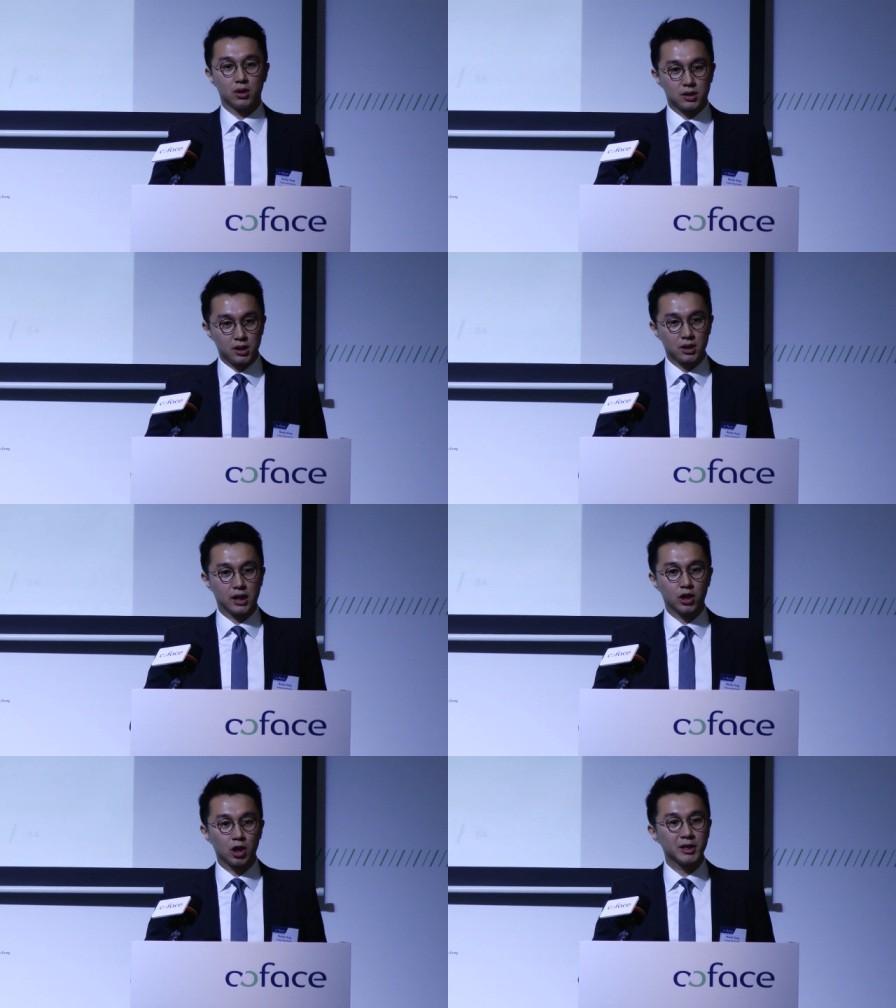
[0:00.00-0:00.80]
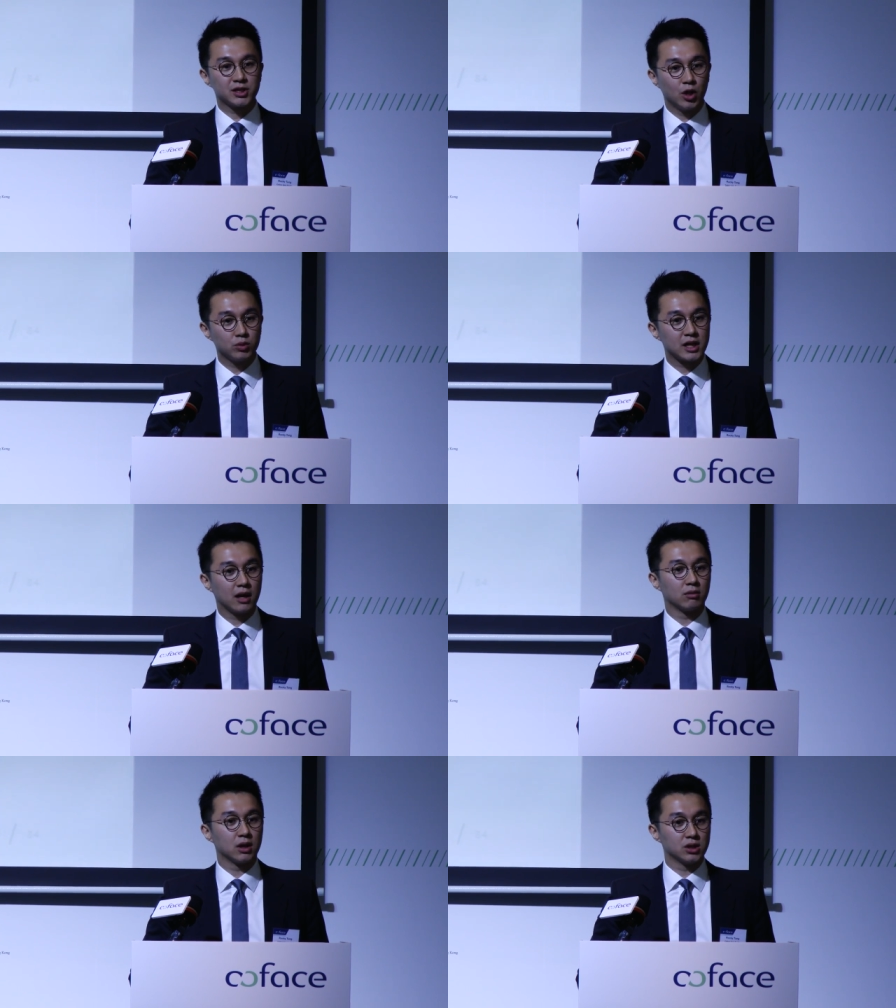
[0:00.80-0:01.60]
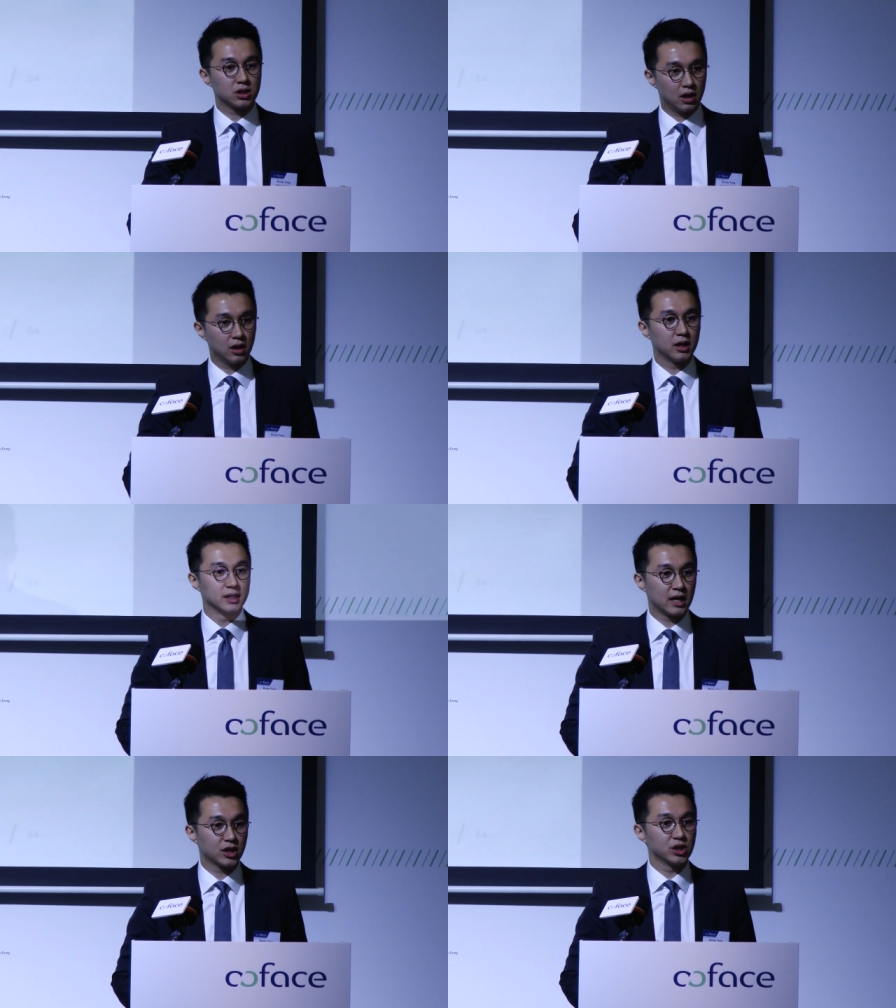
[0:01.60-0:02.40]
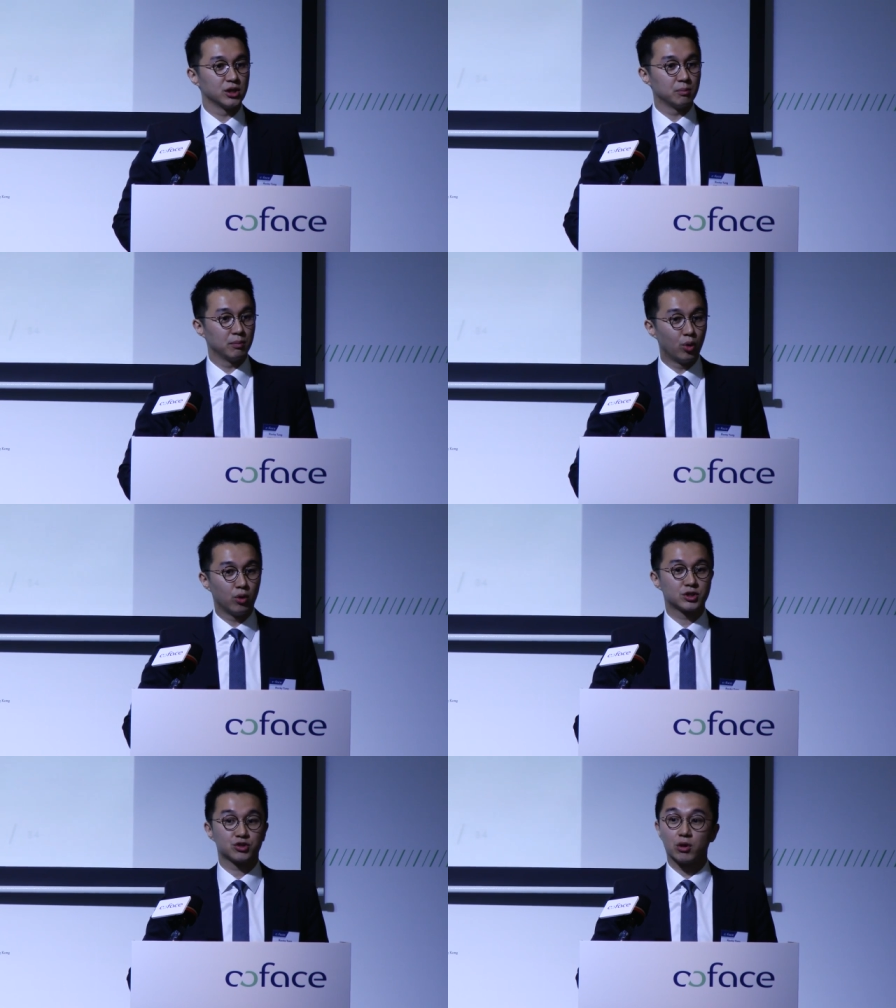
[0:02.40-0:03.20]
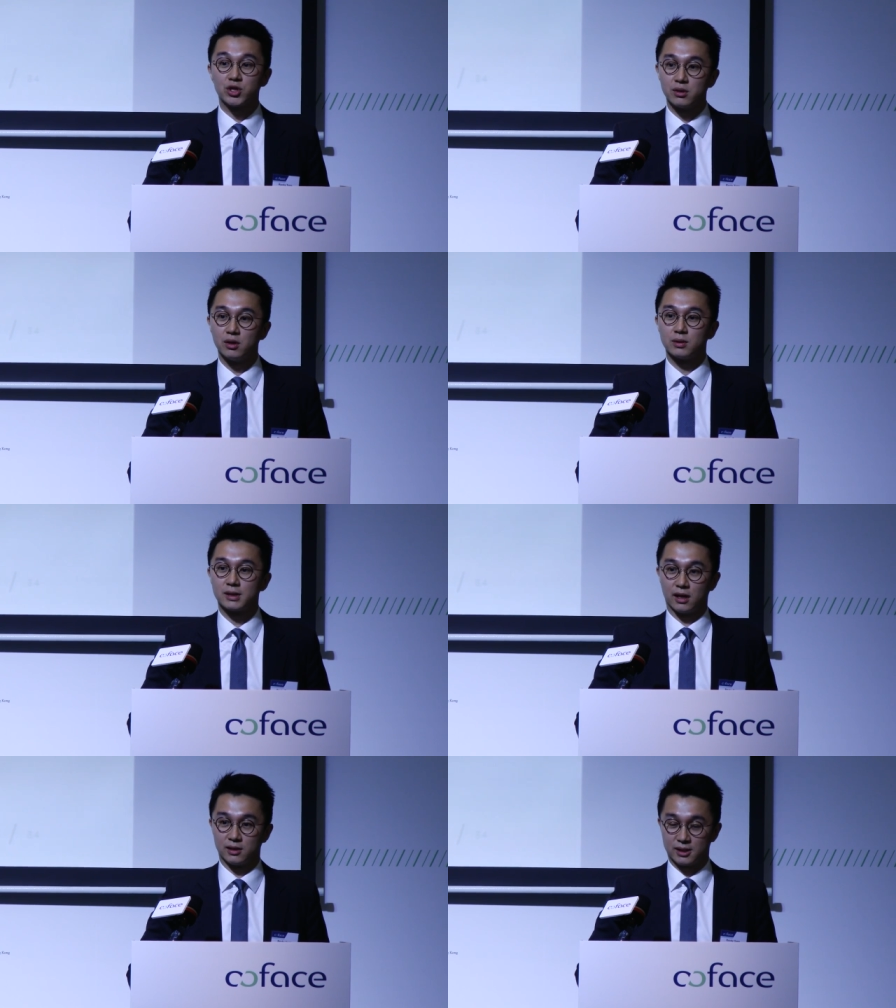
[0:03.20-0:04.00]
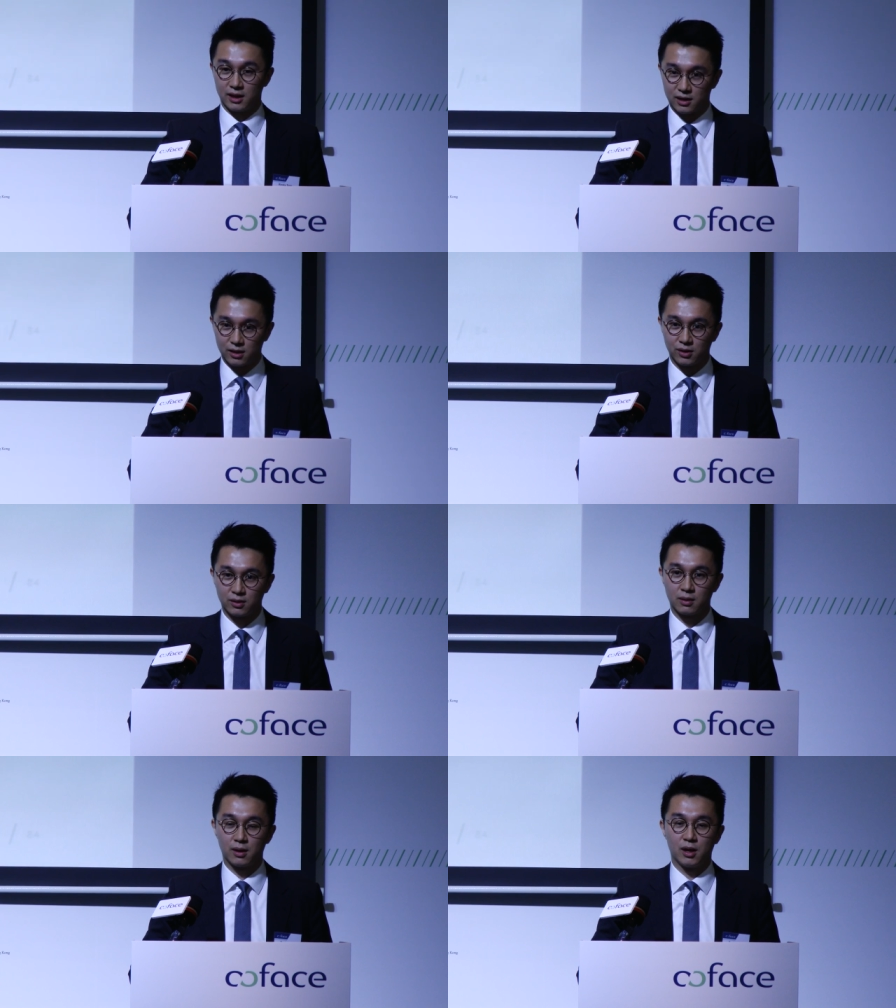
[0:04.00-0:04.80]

The economic slowdown in China is actually more structural than cyclical.